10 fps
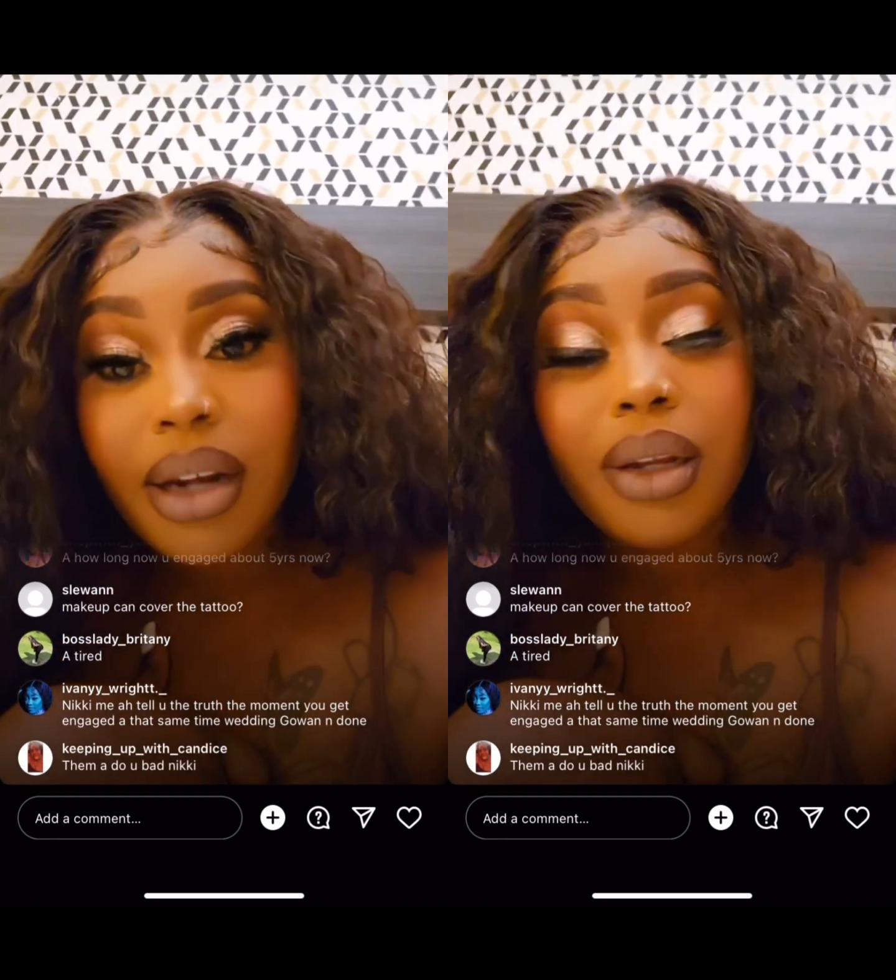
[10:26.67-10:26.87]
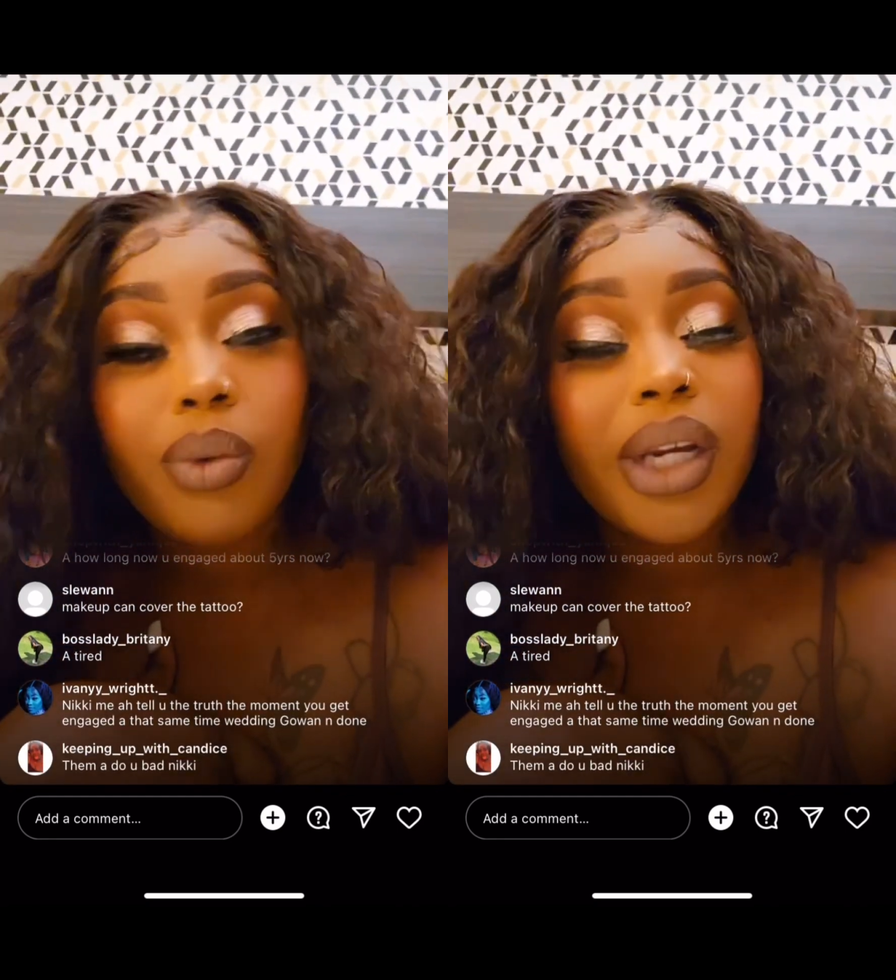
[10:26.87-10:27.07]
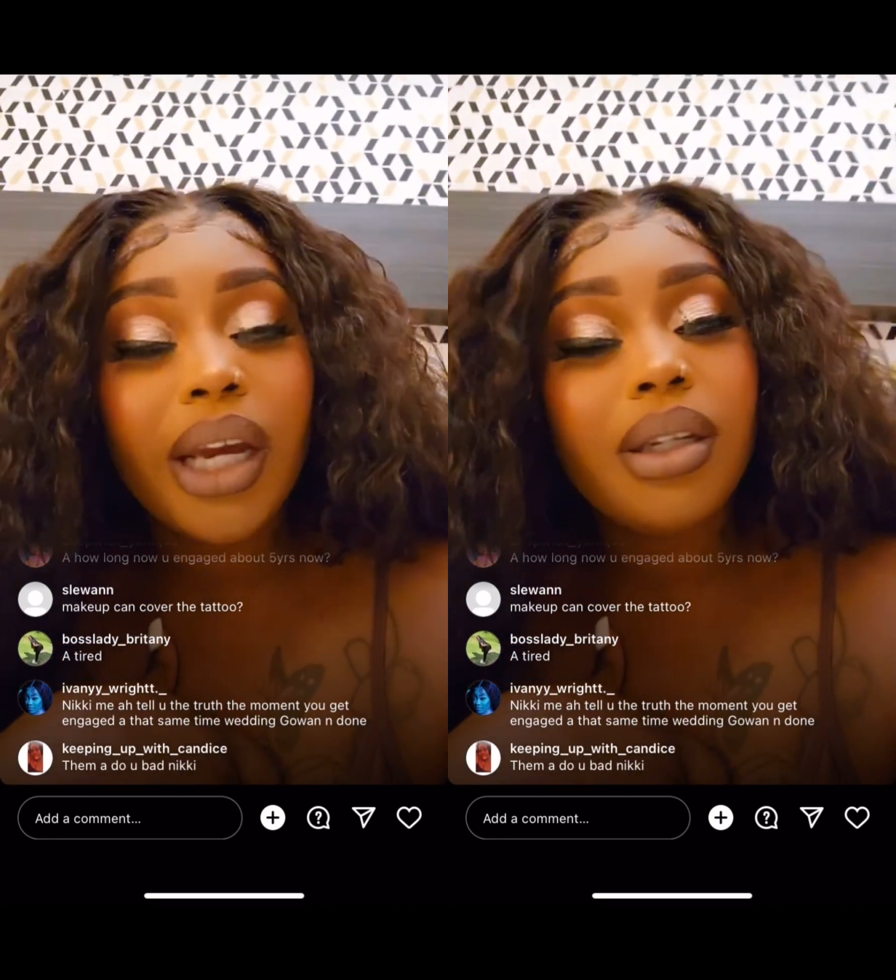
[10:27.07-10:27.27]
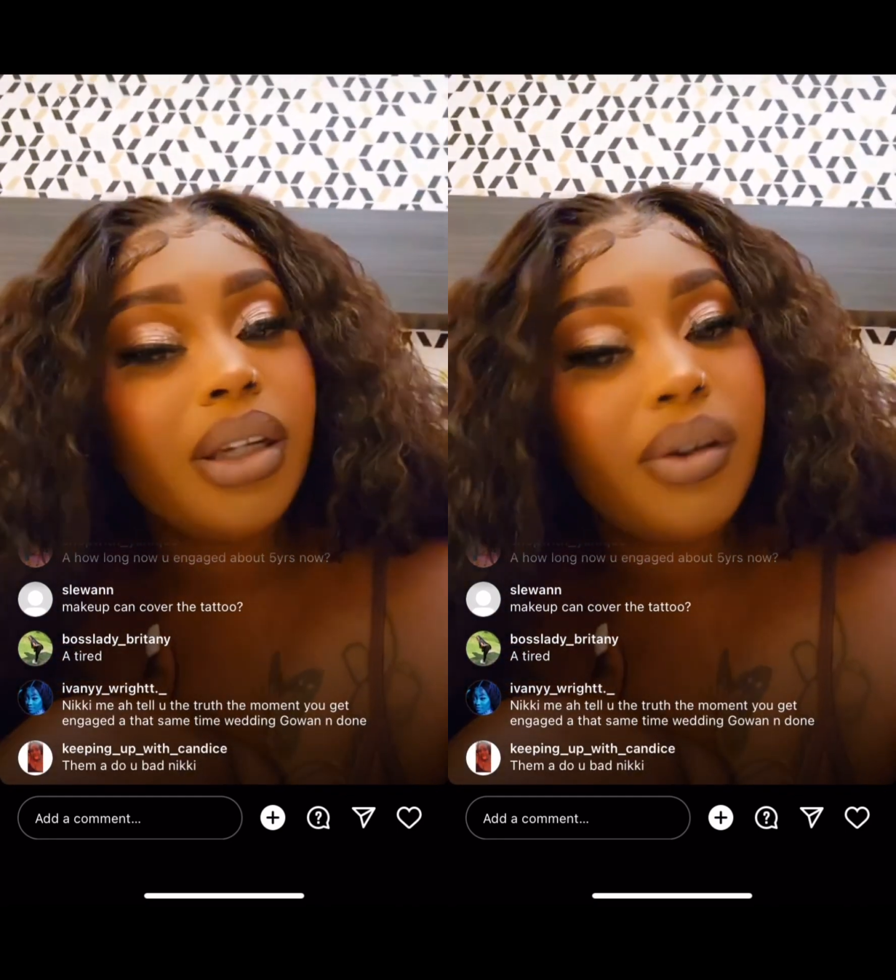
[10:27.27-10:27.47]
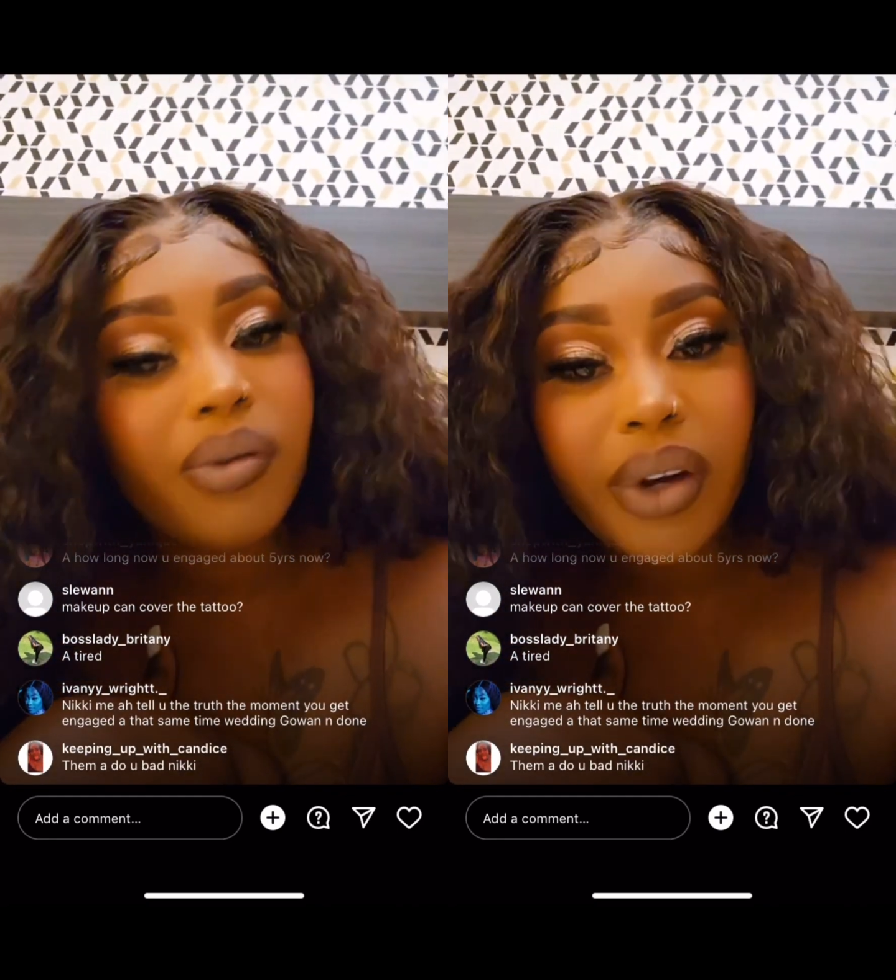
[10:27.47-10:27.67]
And then when I
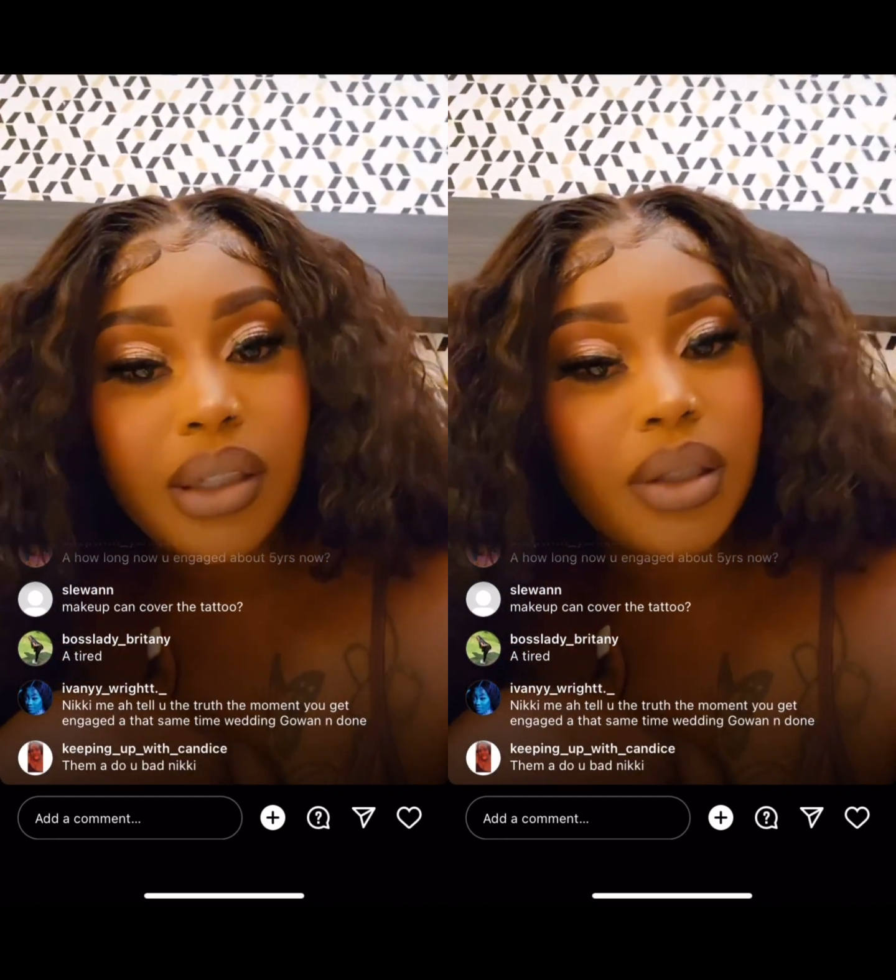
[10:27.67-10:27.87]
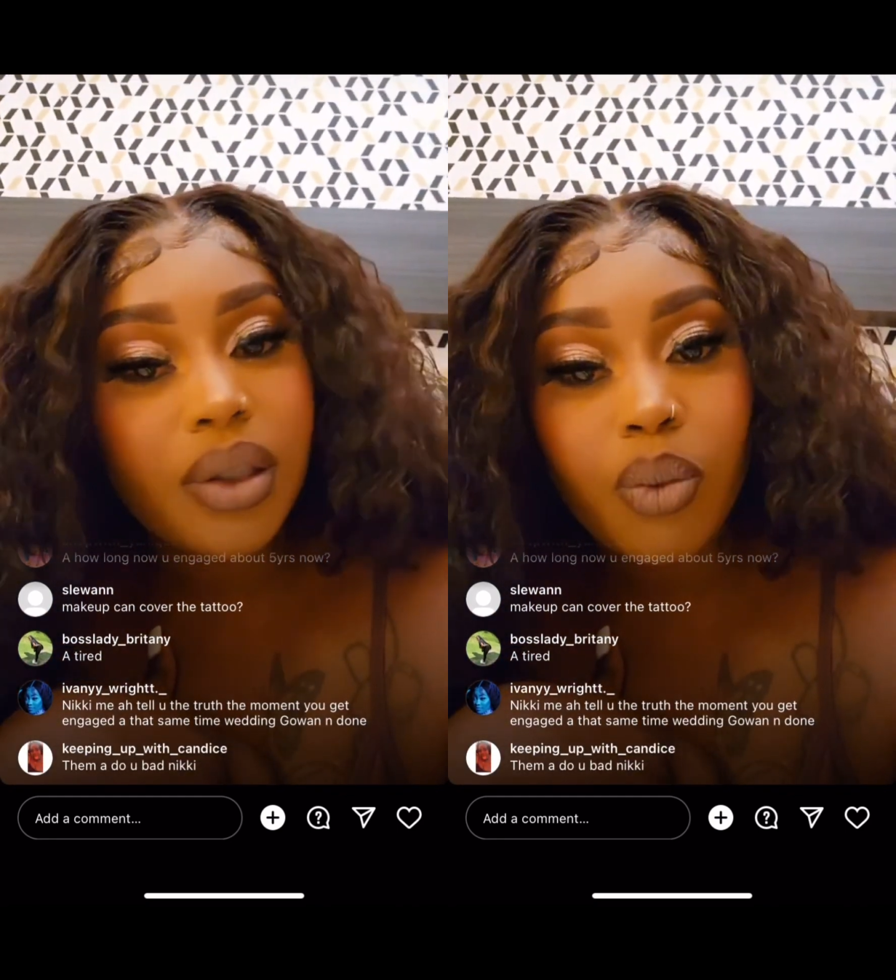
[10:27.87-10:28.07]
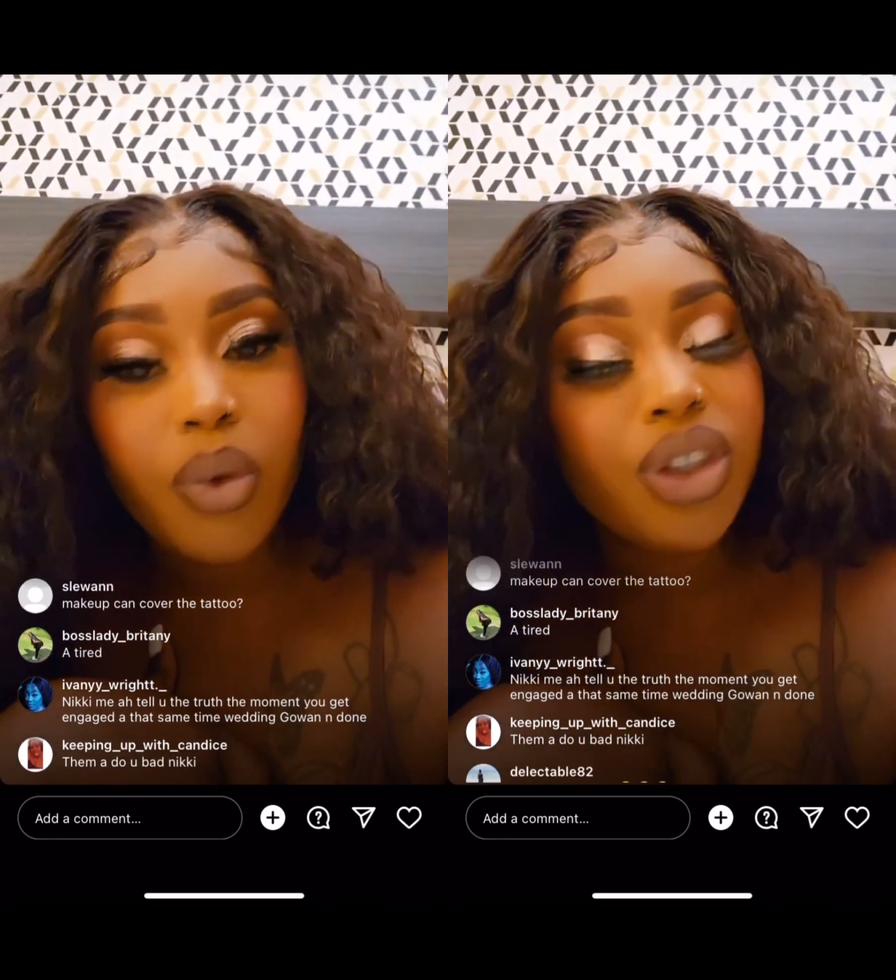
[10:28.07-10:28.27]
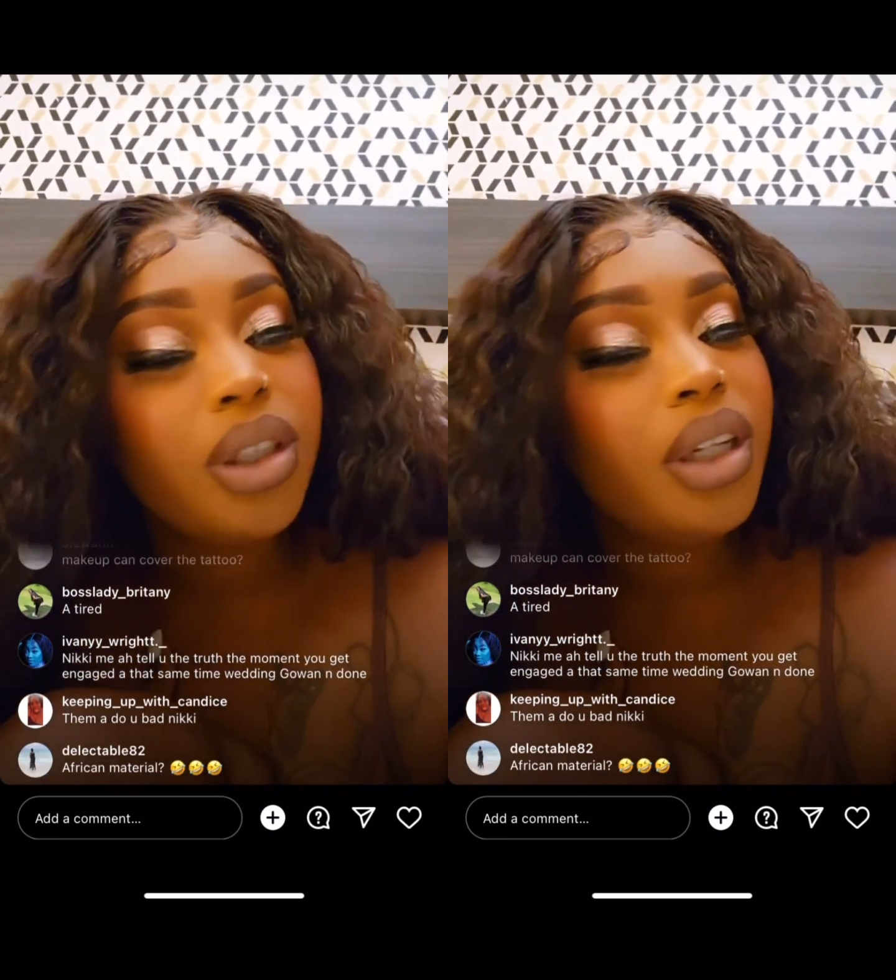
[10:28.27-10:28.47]
did find someone,